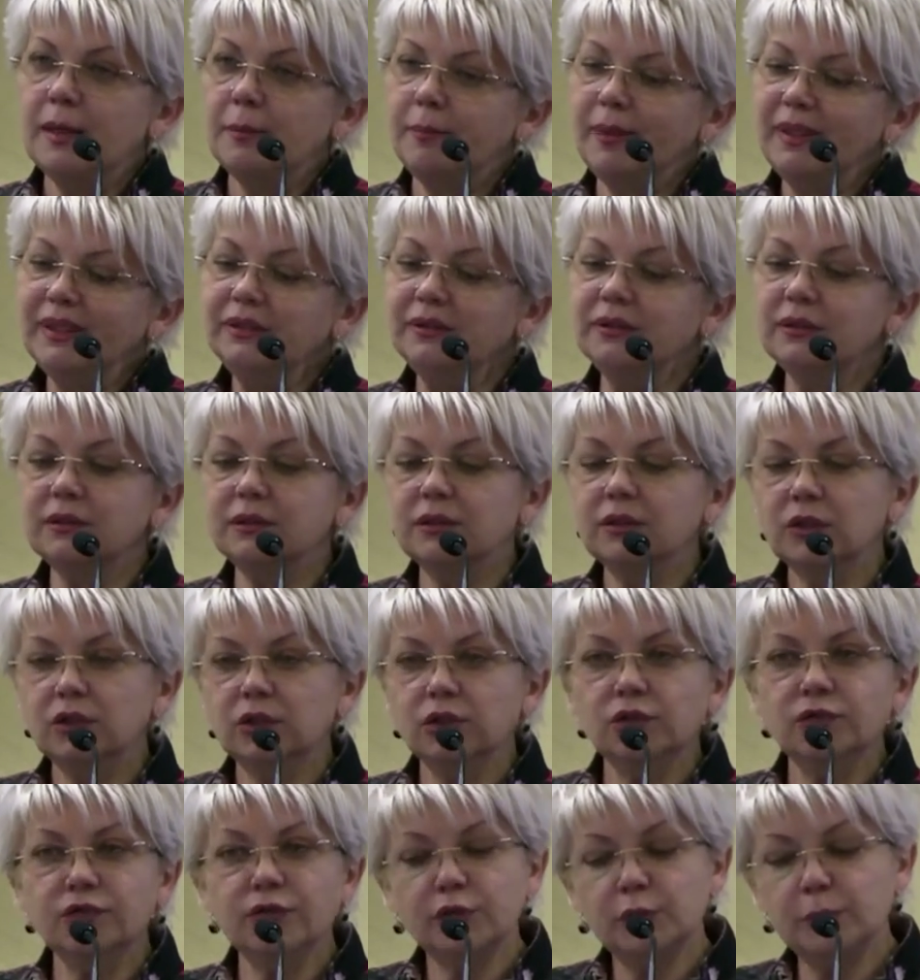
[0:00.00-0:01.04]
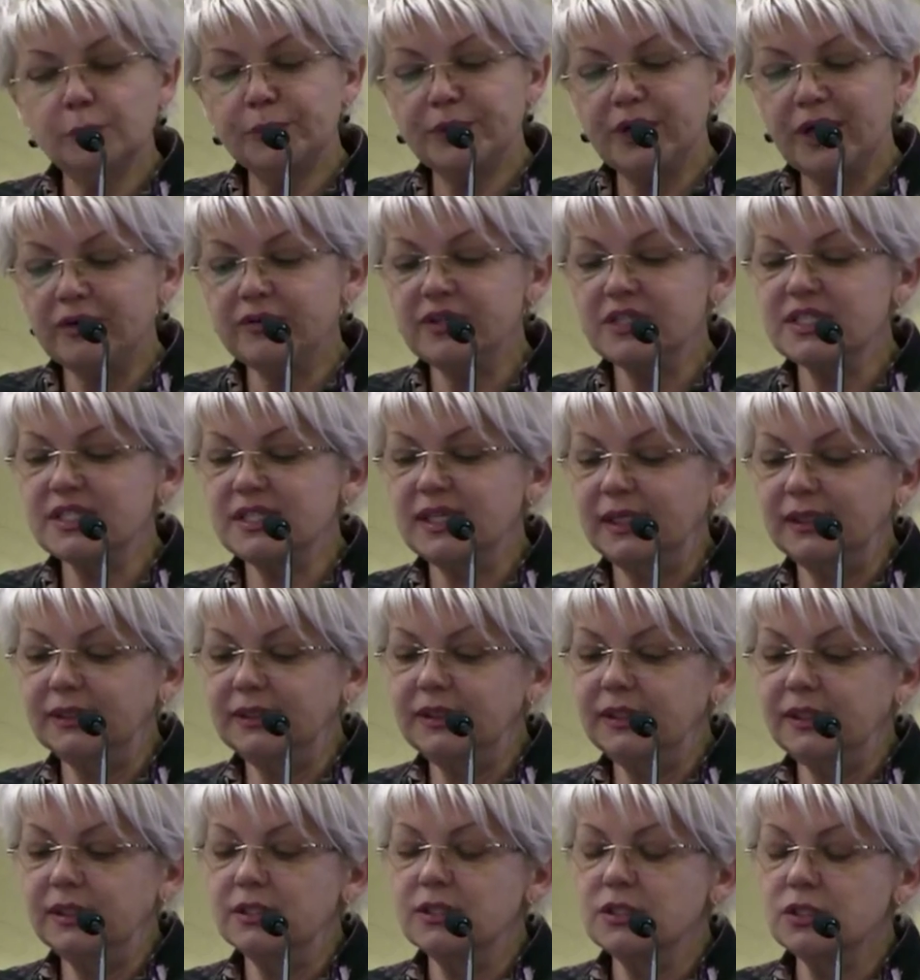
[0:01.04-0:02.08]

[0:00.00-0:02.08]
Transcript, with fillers: but not for pravastatin.